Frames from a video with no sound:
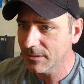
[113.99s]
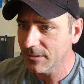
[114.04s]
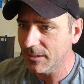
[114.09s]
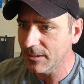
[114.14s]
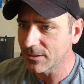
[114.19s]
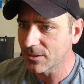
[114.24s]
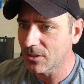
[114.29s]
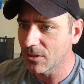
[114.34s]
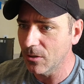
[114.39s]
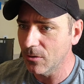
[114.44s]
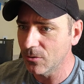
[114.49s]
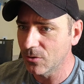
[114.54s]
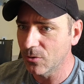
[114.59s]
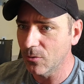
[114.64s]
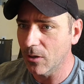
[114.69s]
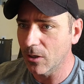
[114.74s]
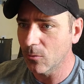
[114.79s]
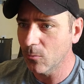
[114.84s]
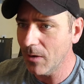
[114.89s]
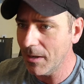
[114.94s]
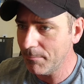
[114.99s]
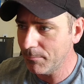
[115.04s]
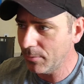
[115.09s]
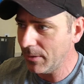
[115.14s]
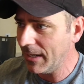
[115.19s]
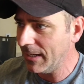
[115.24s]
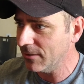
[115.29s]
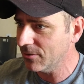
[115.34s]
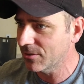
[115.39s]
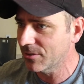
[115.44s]
Let's go to our web
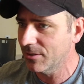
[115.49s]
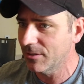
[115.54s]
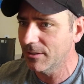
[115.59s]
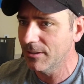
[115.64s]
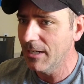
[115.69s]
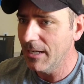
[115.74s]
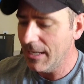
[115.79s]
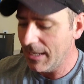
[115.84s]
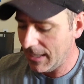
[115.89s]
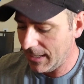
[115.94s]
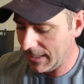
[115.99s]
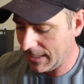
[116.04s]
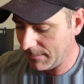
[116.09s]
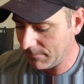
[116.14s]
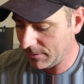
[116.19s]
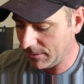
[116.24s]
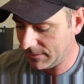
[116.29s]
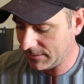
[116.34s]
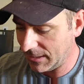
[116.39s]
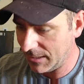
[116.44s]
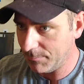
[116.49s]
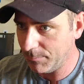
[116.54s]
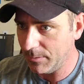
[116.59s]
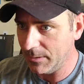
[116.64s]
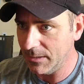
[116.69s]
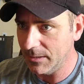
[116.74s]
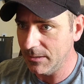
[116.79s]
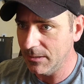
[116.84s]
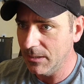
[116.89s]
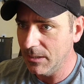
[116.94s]
browser, and I'm going to type
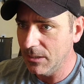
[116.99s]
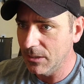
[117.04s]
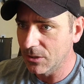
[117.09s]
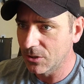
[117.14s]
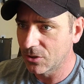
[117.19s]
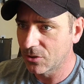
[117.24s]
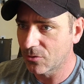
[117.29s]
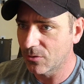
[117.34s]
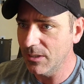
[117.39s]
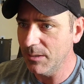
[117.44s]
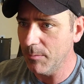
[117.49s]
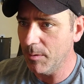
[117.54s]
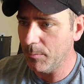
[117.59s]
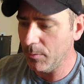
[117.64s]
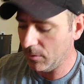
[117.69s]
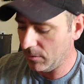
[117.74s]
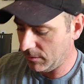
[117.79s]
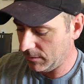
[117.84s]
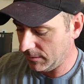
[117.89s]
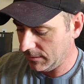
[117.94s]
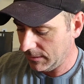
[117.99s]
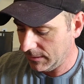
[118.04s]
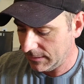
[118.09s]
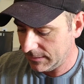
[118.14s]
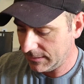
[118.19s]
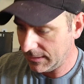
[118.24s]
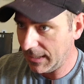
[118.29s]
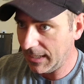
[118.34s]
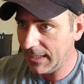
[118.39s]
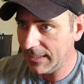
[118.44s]
in streamable
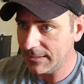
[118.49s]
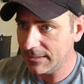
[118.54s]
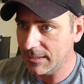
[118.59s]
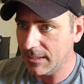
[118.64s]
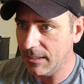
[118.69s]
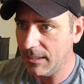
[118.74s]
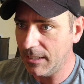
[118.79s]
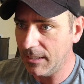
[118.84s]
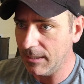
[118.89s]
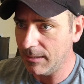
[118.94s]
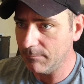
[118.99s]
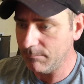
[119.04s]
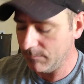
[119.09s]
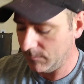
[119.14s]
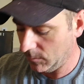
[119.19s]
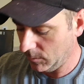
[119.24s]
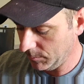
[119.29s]
dot com.